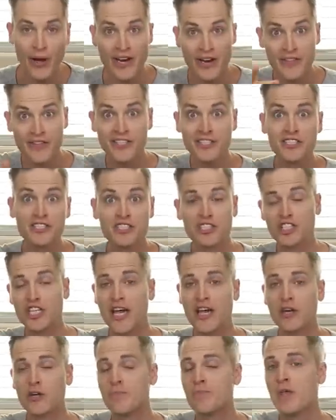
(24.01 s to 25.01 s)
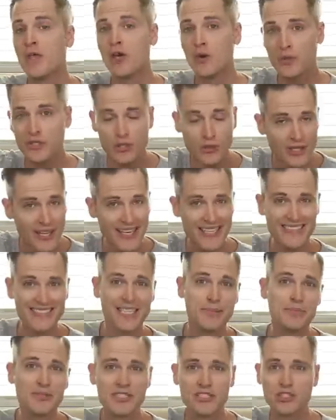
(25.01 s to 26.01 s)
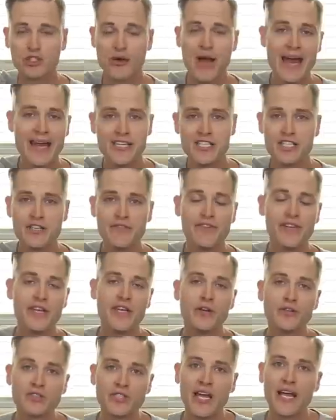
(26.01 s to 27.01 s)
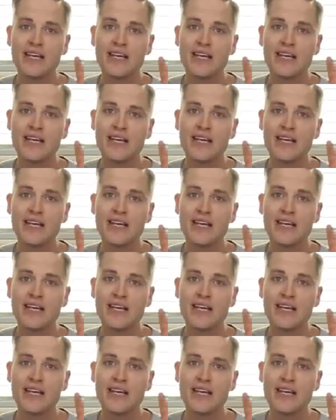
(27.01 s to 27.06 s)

And on this channel, we do a lot of tips and strategy videos,